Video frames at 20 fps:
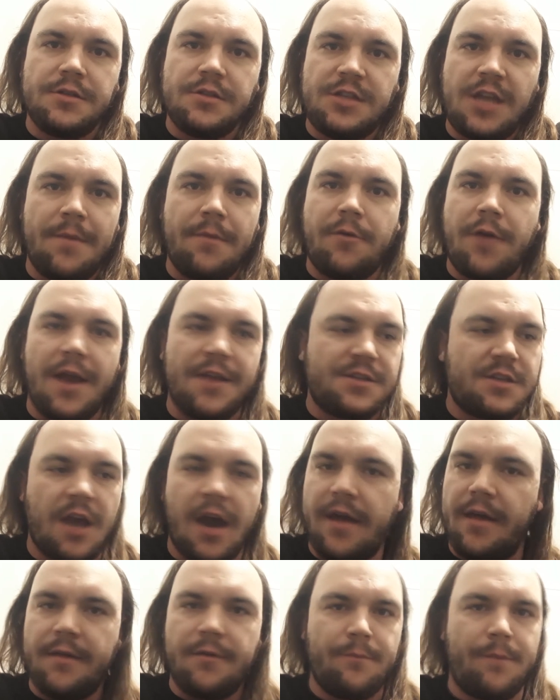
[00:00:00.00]
Democrats
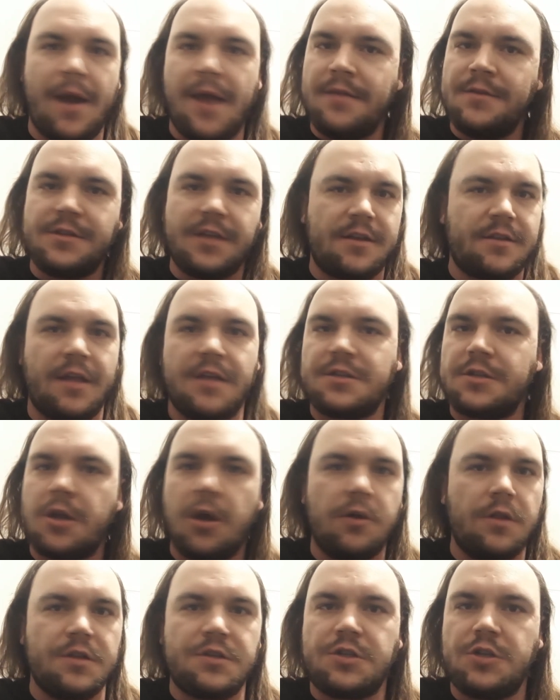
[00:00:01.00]
got it. Biden's like, let's go,
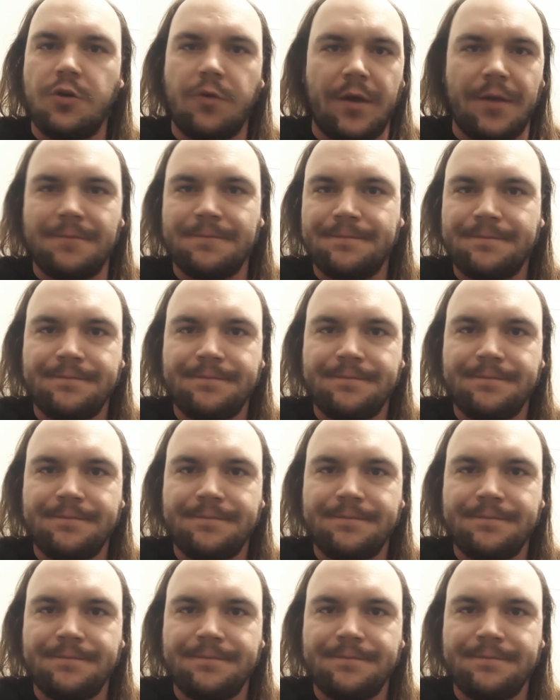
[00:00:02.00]
let's do it.